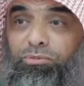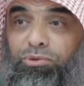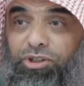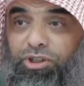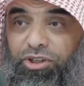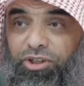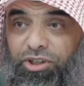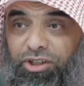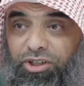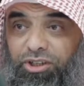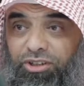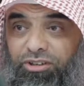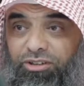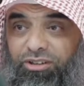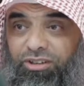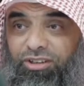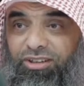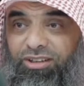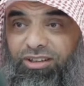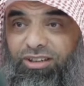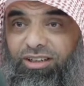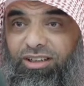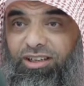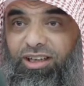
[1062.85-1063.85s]
we hear
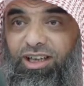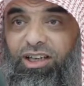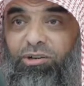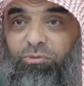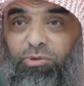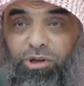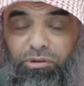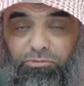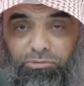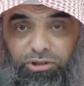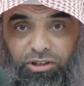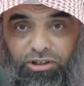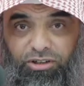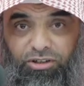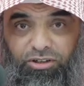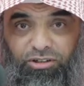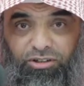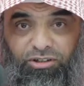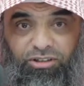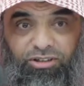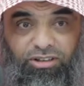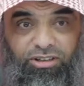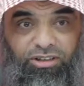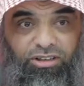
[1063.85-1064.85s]
and what we
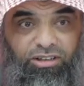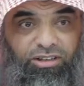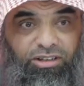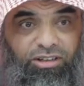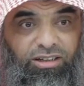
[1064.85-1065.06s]
learn,